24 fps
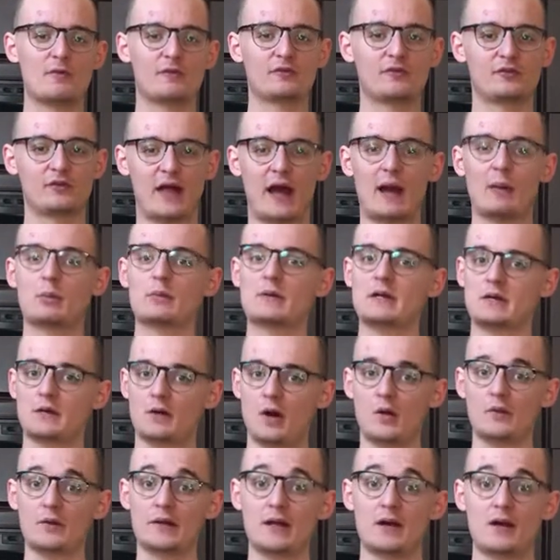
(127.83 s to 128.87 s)
floury
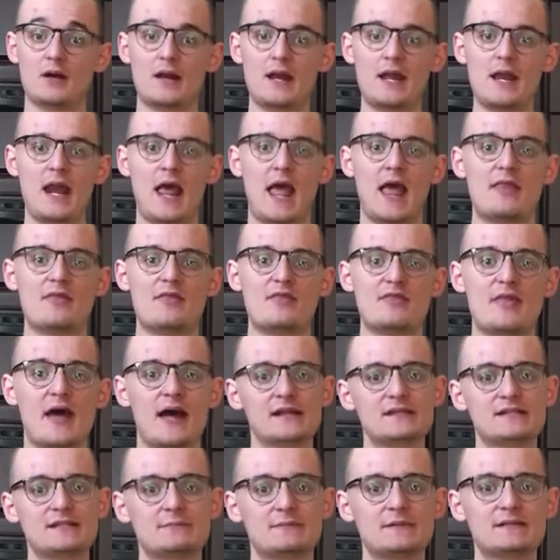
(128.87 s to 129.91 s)
coating on it, and
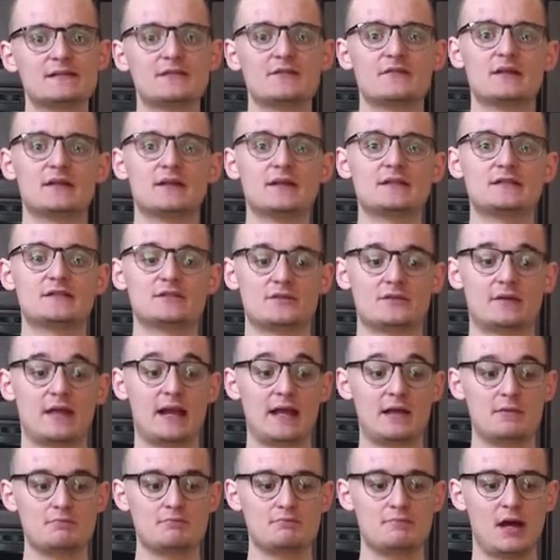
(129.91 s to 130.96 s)
that's specifically so that
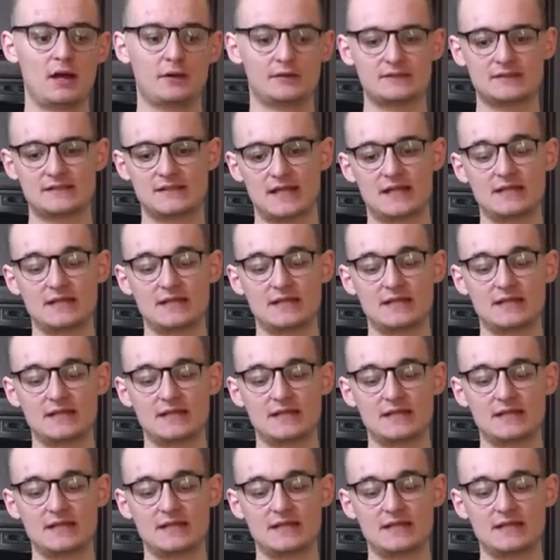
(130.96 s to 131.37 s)
it melts